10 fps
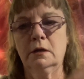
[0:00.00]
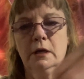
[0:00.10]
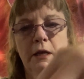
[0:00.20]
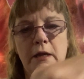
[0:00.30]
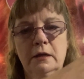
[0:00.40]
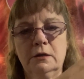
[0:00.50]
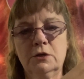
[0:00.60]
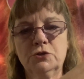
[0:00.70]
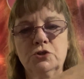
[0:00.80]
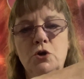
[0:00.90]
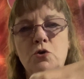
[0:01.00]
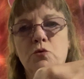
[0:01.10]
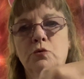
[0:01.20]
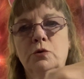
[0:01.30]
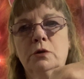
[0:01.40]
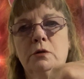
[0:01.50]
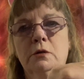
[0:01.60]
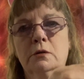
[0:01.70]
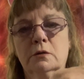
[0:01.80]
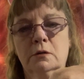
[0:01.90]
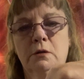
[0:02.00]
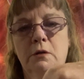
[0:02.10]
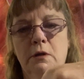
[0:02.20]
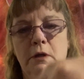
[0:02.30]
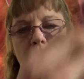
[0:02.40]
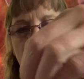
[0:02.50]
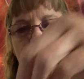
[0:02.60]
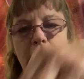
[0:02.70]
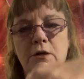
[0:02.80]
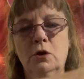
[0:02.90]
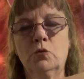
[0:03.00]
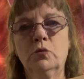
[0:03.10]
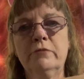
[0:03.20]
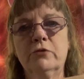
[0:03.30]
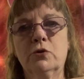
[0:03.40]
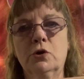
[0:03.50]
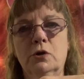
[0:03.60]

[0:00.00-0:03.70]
and a stone and a river